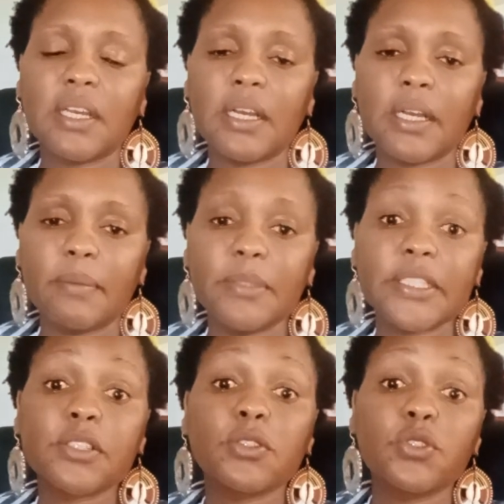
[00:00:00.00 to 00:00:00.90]
um,
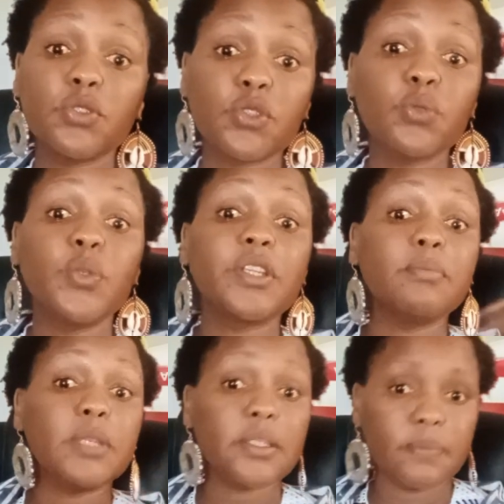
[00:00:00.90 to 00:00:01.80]
little to do with
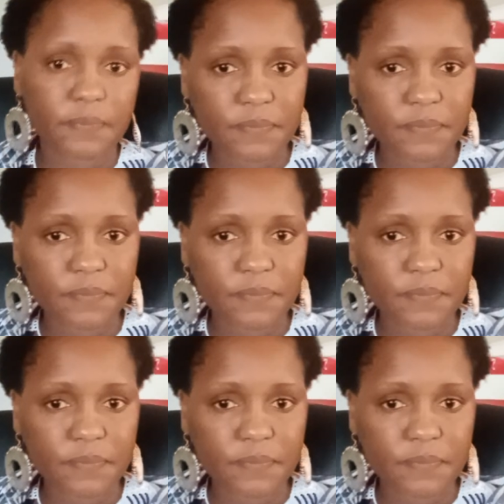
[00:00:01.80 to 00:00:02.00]
me.